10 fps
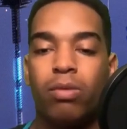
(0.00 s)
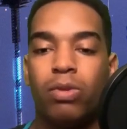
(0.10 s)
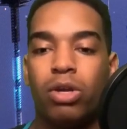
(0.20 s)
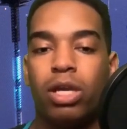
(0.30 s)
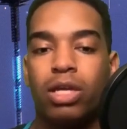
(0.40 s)

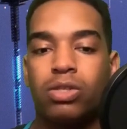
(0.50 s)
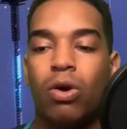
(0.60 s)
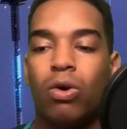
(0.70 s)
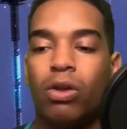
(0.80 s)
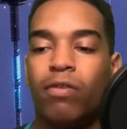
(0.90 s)
community as a
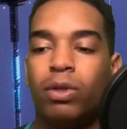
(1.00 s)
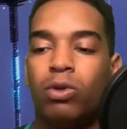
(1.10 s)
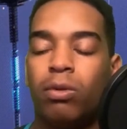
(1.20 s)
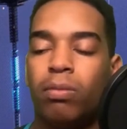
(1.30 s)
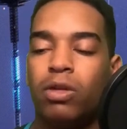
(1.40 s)
whole have been
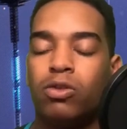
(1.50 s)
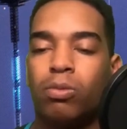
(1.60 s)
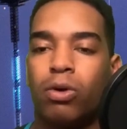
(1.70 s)
doing peaceful